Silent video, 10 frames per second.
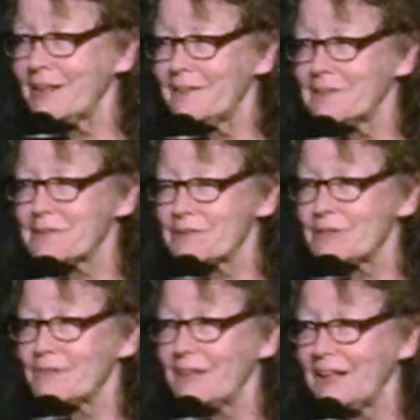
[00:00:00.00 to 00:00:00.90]
on their
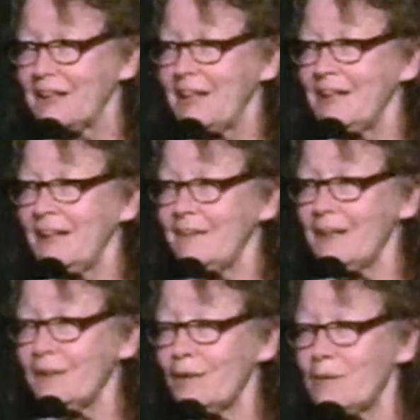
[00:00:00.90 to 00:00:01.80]
survey. And
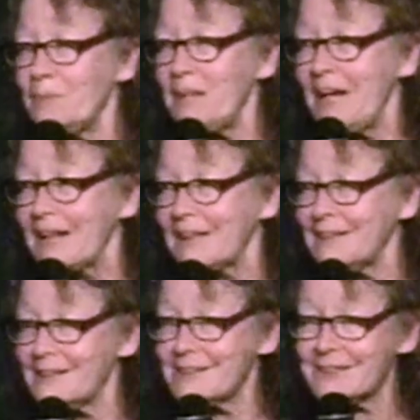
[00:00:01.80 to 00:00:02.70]
they go back
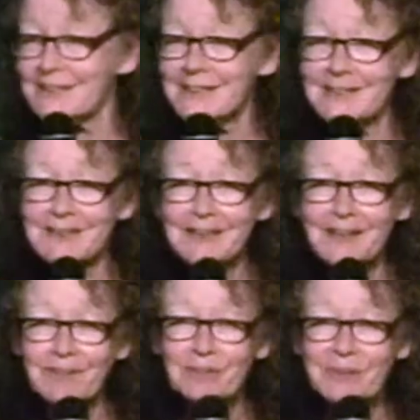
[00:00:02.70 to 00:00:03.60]
and they sit
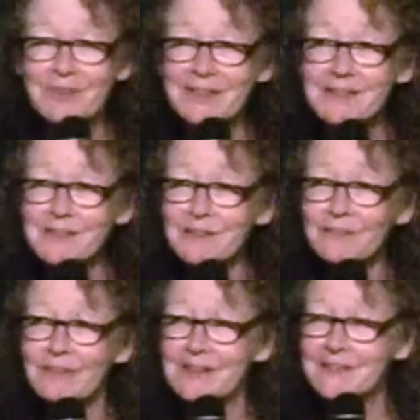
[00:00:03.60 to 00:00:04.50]
together with these
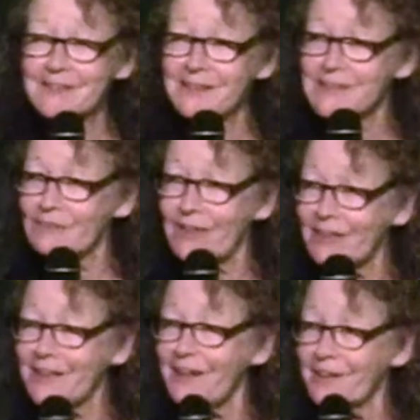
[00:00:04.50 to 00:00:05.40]
surveys and these
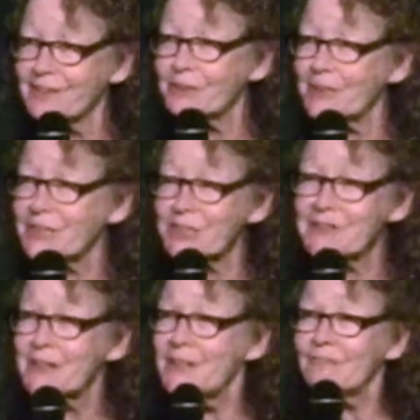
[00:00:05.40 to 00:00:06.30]
very hard
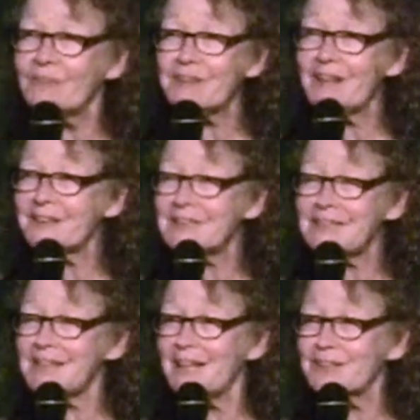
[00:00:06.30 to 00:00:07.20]
questions. For young
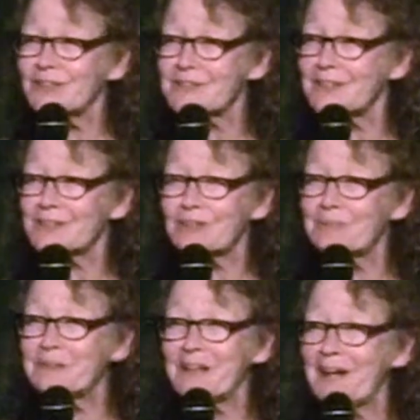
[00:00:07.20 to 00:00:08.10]
teenagers, they
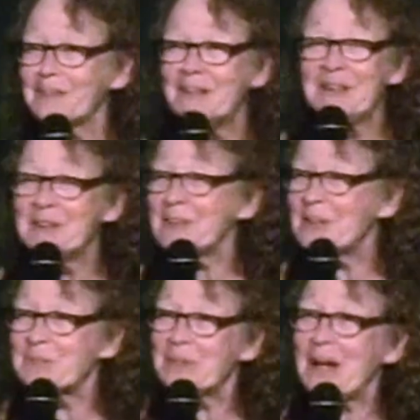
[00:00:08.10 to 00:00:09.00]
should be out,
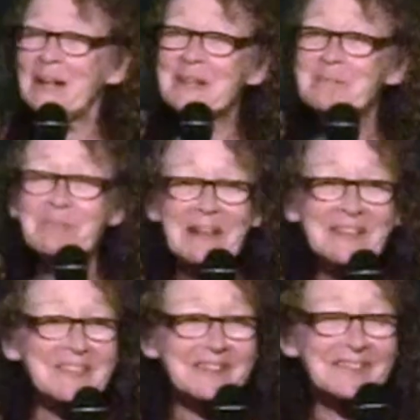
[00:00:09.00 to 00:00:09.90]
riding
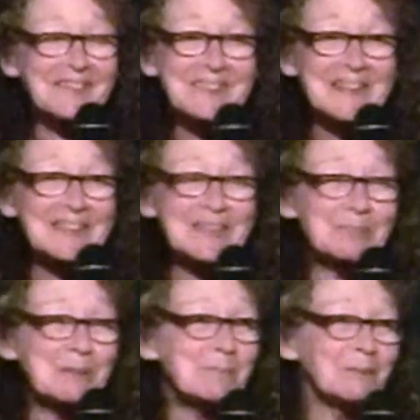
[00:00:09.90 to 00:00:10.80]
bicycles, they
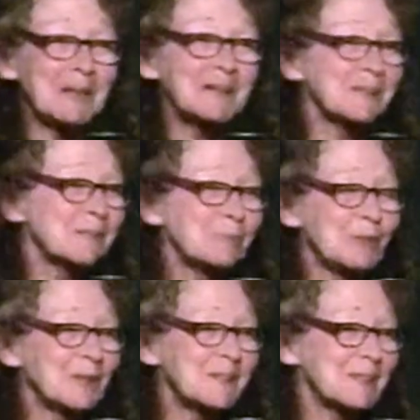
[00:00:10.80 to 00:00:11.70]
should be playing
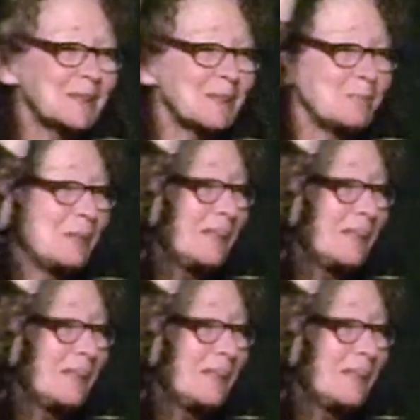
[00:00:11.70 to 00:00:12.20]
sports, they should